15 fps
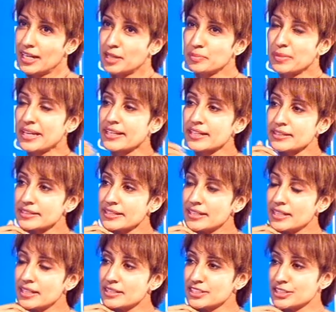making
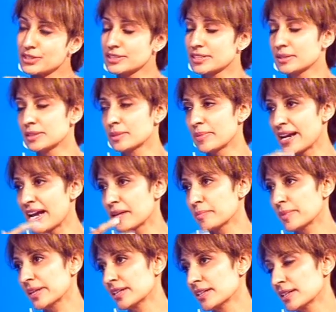the
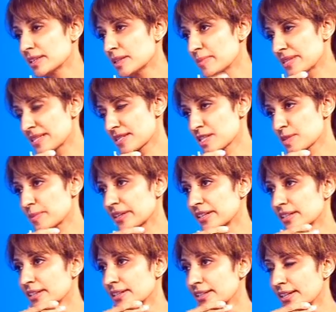brand bigger, the business
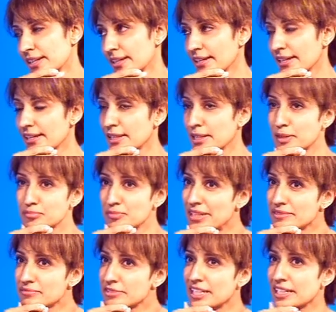bigger,
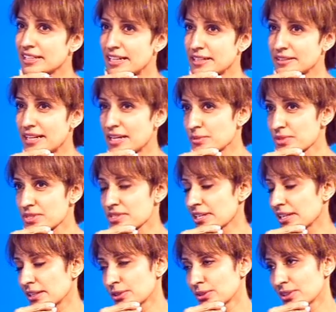and really that was
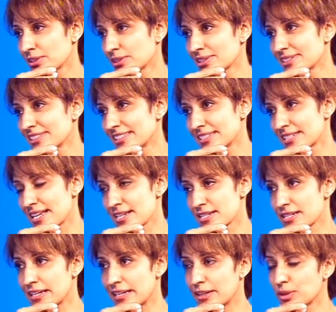really all the
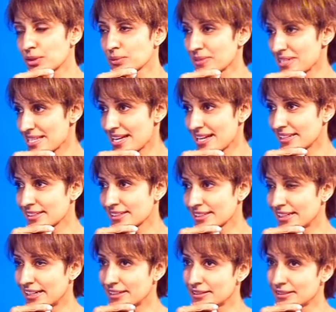intention I always had,
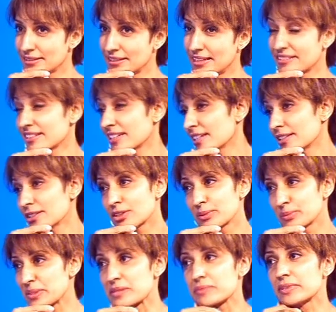and really
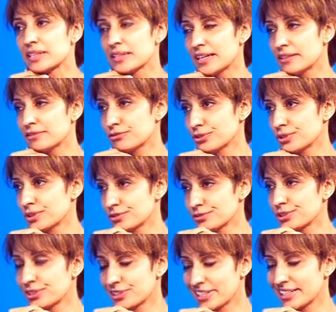always will have for
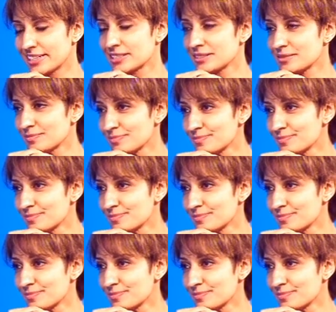Otara.